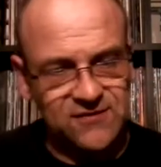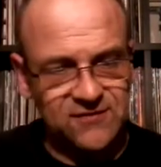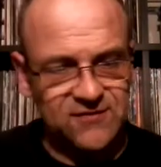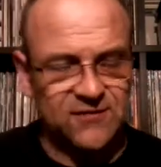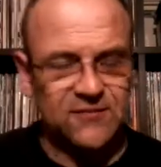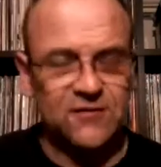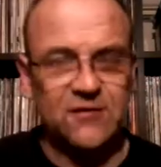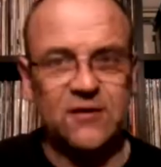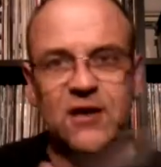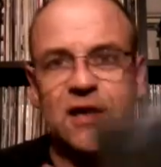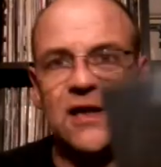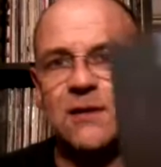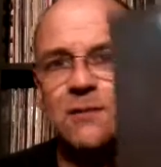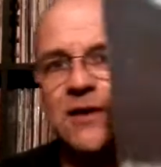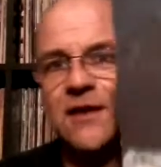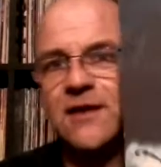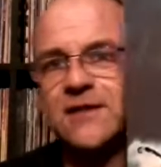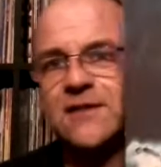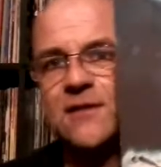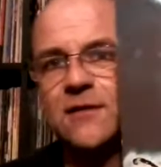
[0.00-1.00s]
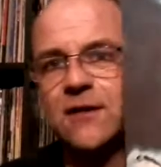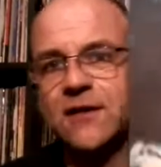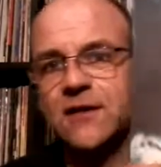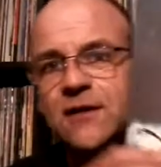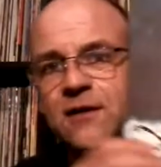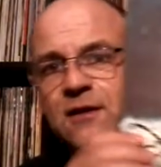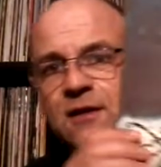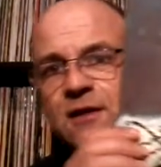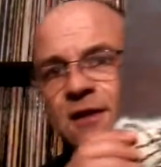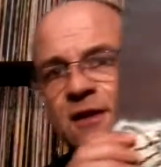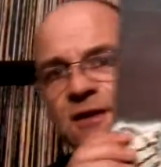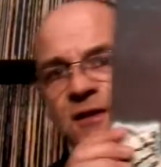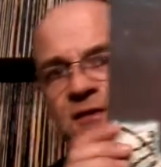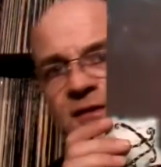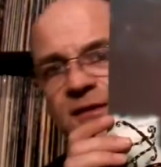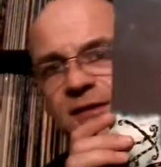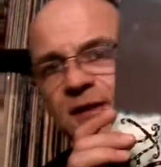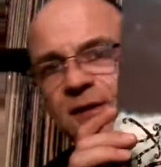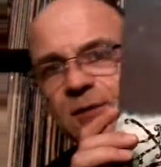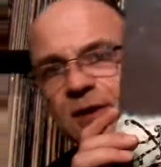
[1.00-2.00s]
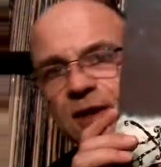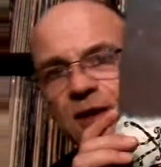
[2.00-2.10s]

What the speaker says: it says on the label 89. So there we